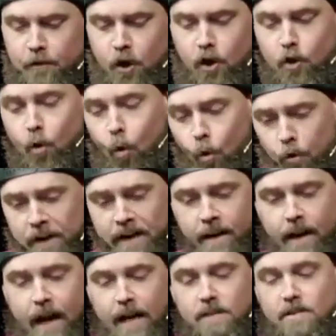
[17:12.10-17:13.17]
glory
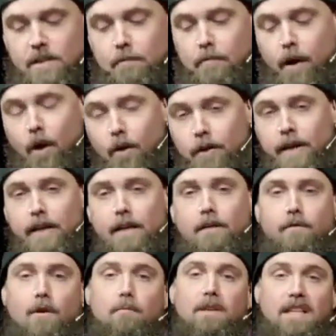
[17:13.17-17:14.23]
has departed
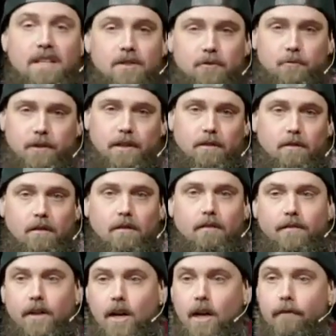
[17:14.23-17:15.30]
from Israel,
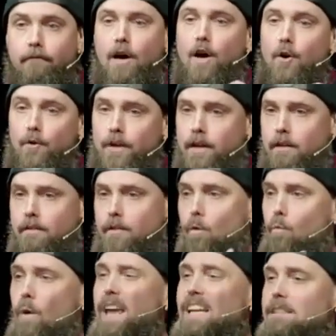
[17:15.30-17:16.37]
the kavod, the
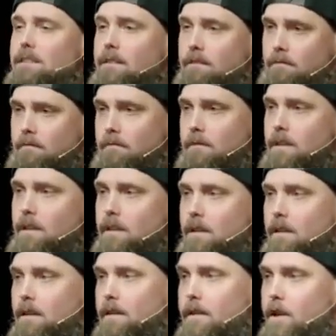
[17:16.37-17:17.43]
weight,
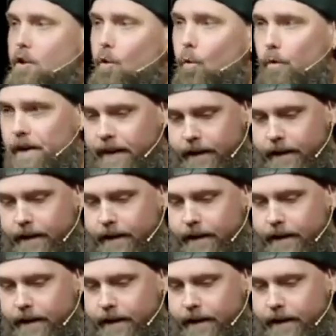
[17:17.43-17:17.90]
the glory.